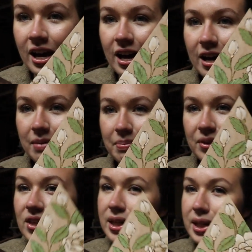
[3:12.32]

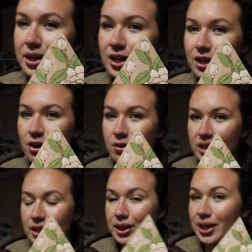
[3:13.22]
but this is gonna go
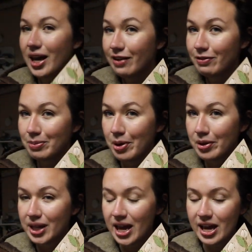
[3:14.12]
inside of a
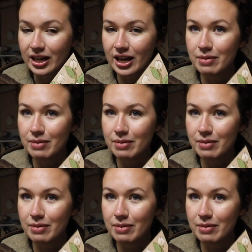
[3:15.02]
mosaic.